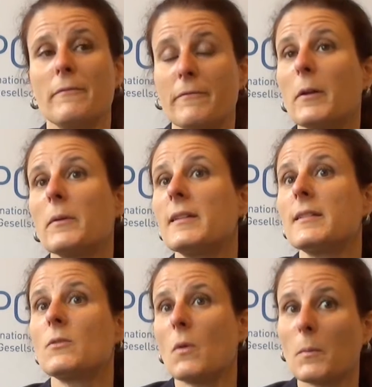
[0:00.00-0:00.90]
very
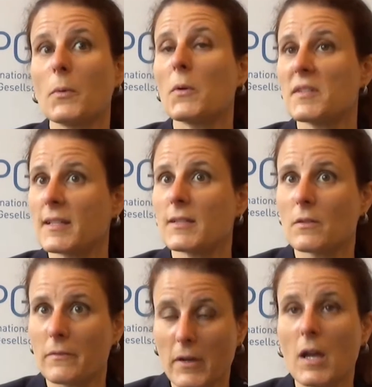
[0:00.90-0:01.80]
strong process
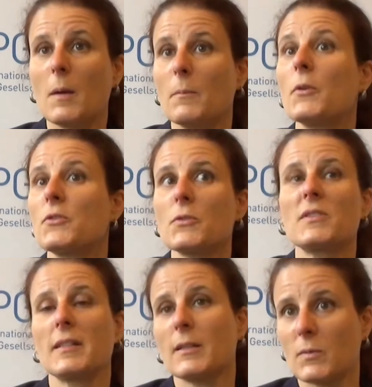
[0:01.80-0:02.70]
of mergers
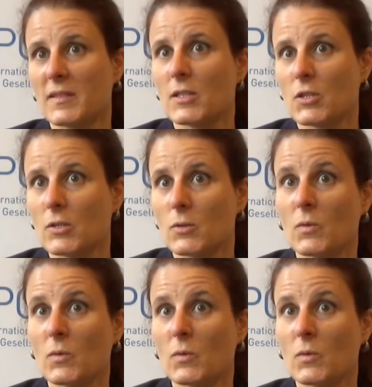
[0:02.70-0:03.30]
and acquisition,